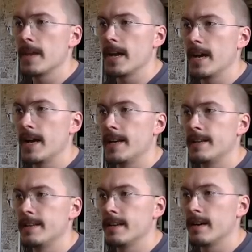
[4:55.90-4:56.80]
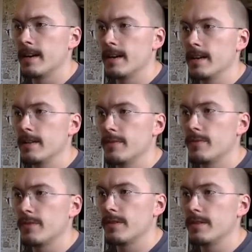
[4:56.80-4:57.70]
and uh, if
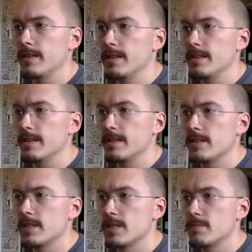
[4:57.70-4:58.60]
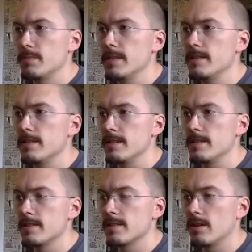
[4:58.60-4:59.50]
the
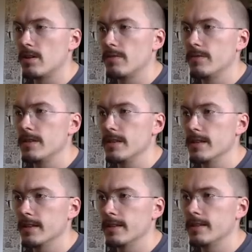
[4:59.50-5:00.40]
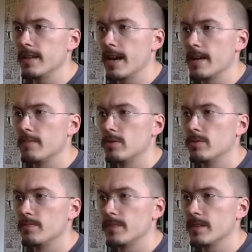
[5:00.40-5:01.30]
species of the, uh, the
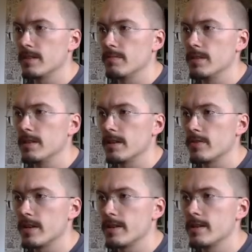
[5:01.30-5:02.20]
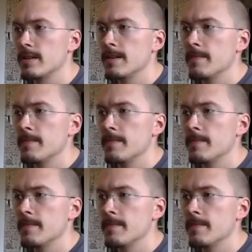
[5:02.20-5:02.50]
animal, it being iterated,